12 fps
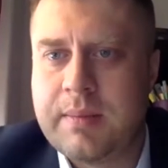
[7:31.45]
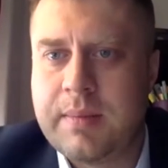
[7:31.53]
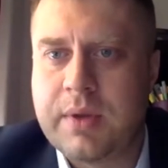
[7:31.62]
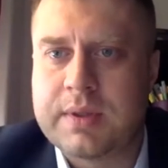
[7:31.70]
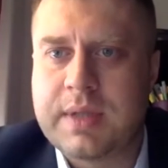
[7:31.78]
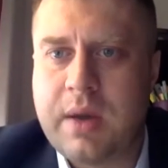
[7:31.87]

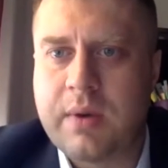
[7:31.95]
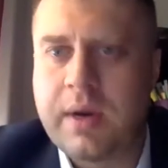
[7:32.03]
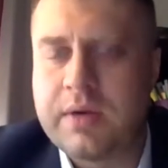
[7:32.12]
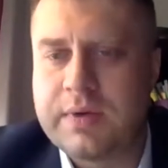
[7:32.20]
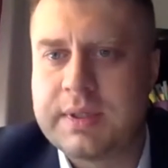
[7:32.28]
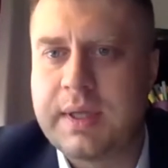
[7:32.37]
Because now
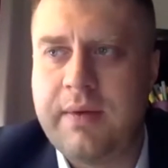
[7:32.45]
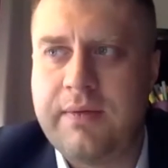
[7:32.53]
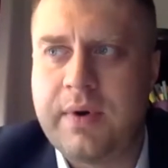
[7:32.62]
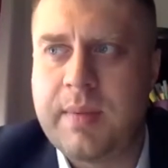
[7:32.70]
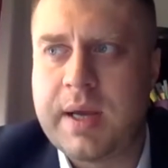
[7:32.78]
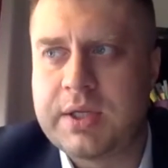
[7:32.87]
countries, they
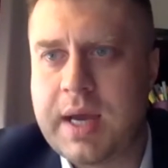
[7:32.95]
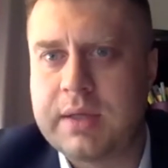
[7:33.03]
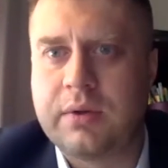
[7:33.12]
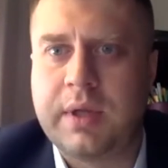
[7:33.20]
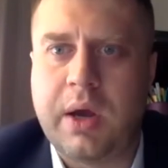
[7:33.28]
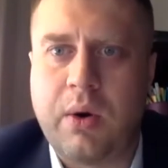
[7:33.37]
very much act
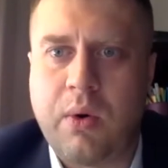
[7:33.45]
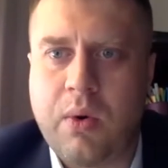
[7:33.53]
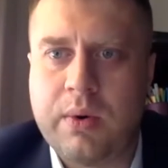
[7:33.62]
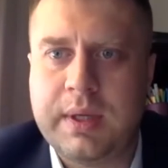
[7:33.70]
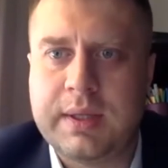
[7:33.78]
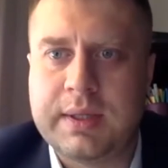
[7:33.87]
on their
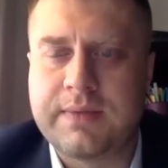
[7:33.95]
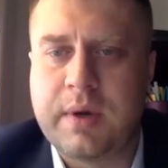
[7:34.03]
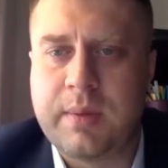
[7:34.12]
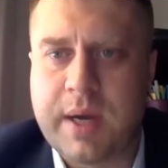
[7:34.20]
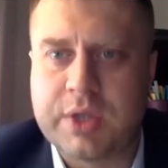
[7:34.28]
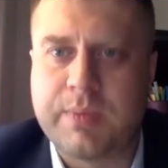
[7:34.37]
own, and it's
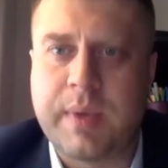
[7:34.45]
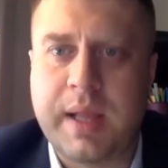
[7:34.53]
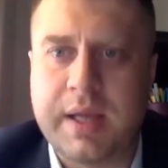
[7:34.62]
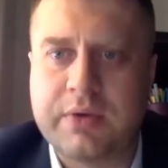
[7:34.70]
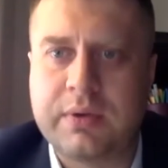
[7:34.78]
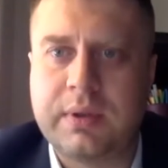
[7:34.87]
very much
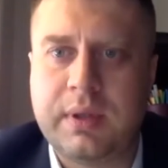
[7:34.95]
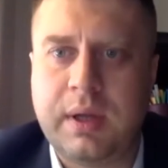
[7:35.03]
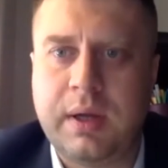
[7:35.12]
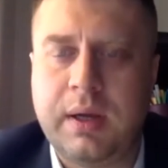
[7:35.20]
bilateral.